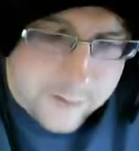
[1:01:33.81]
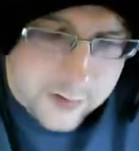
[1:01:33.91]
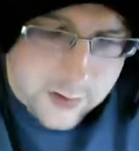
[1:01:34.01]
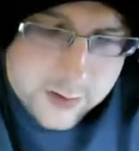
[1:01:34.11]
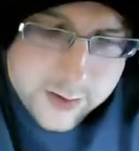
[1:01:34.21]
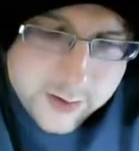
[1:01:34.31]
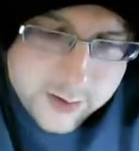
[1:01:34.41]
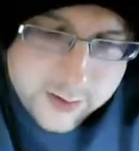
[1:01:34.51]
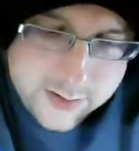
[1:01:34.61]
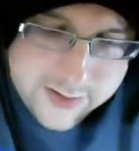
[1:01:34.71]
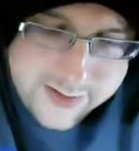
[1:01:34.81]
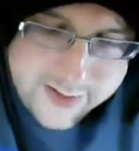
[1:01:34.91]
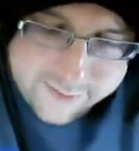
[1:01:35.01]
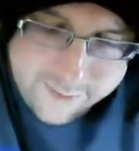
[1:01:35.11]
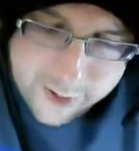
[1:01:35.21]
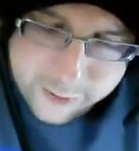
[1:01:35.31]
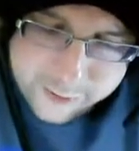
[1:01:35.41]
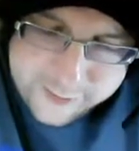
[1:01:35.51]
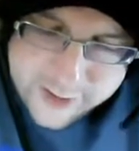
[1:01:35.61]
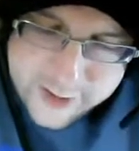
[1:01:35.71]
Yeah, very
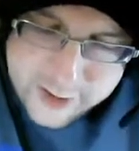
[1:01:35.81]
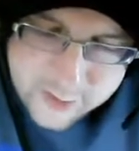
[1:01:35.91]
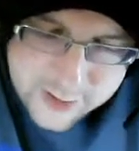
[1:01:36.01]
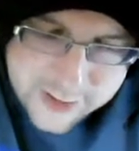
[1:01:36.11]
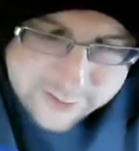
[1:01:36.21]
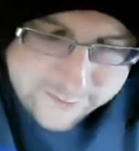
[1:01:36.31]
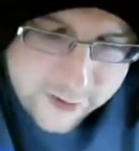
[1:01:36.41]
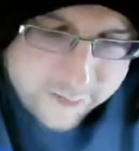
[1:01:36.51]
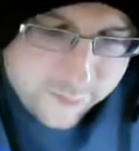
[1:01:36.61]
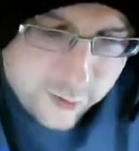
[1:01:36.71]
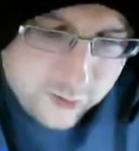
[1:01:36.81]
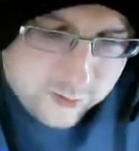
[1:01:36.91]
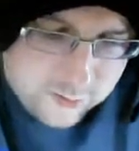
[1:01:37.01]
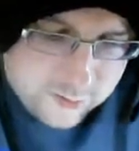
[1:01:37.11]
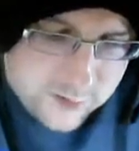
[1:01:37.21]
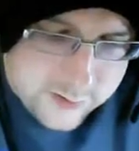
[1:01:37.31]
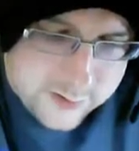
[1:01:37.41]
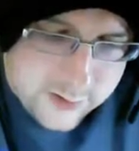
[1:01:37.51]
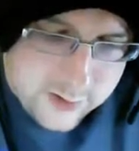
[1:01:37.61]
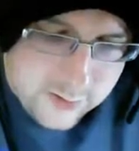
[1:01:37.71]
odd. You can add 5 more
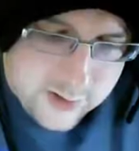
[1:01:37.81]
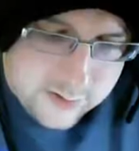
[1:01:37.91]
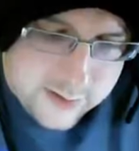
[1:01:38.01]
to the unit.